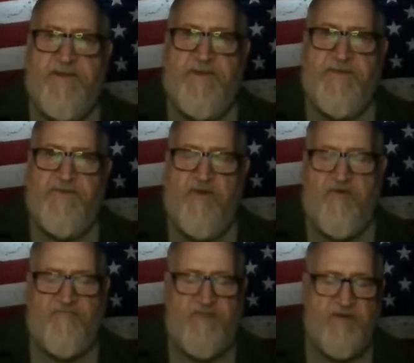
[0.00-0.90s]

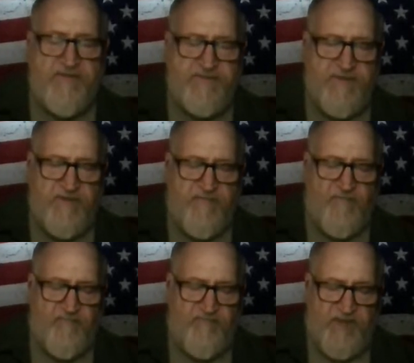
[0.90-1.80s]
So if
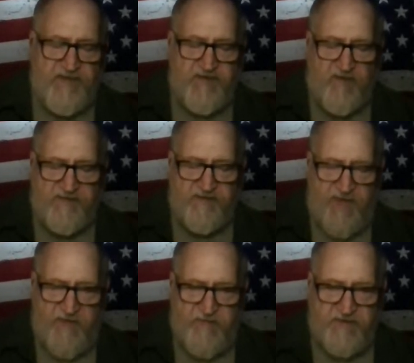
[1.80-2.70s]
they start
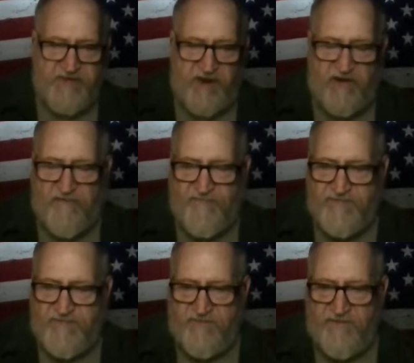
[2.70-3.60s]
slapping
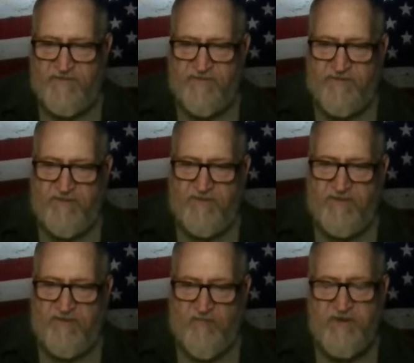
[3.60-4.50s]
tariffs,
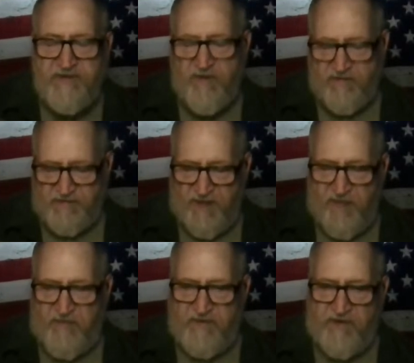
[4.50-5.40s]
and we start
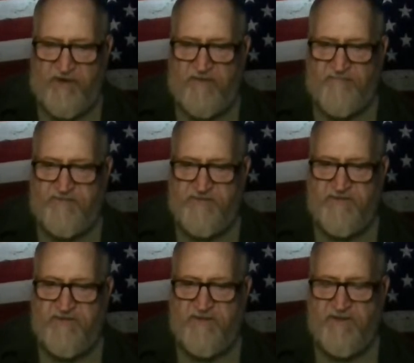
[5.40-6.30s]
slapping tariffs
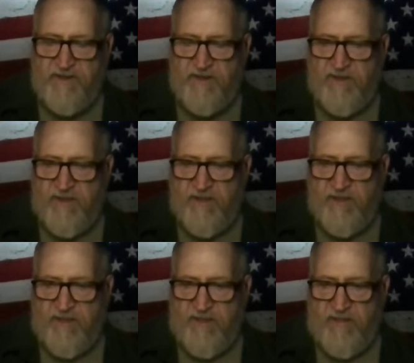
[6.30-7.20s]

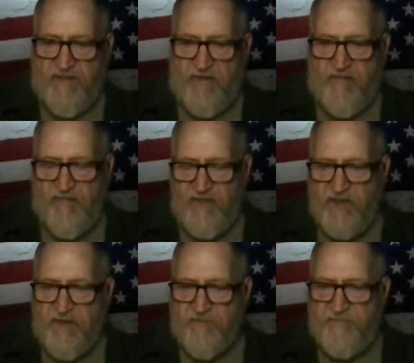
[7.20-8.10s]
on them,